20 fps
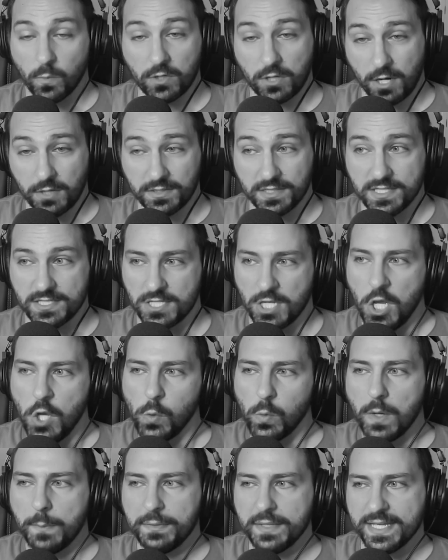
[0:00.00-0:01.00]
Regardless,
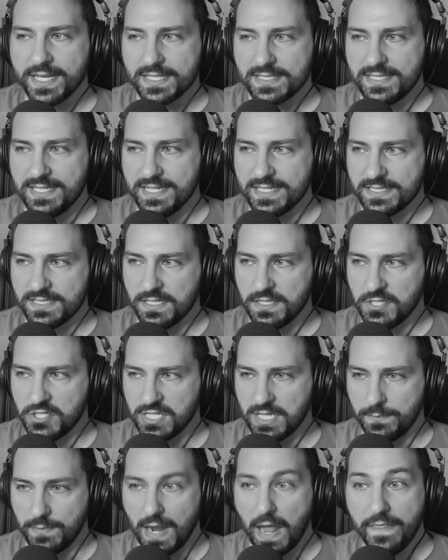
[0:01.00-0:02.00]
Ripley gets Hicks to the
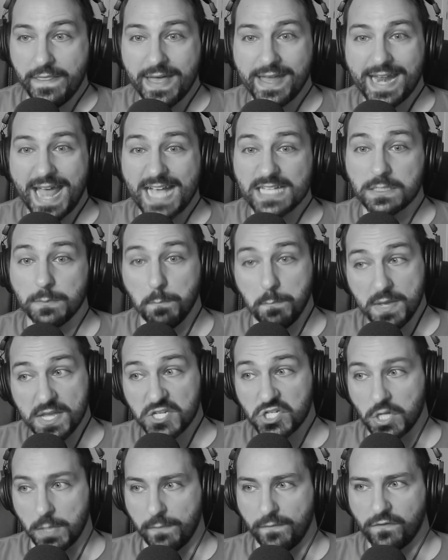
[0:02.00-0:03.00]
ship and then has
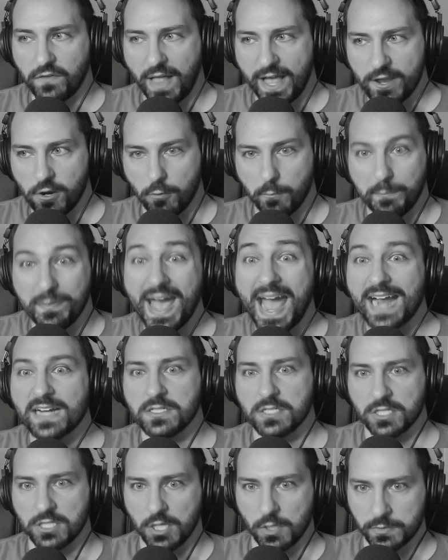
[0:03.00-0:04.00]
Bishop fly her back
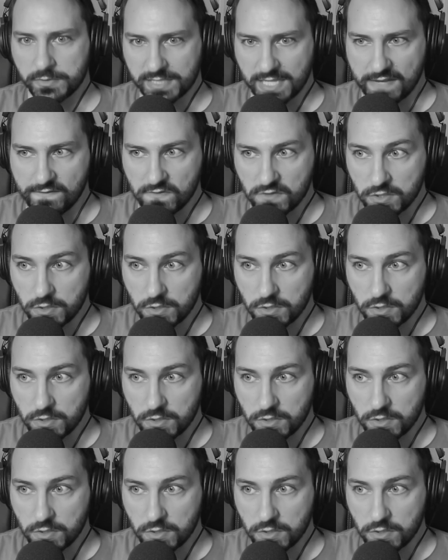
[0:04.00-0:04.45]
to go save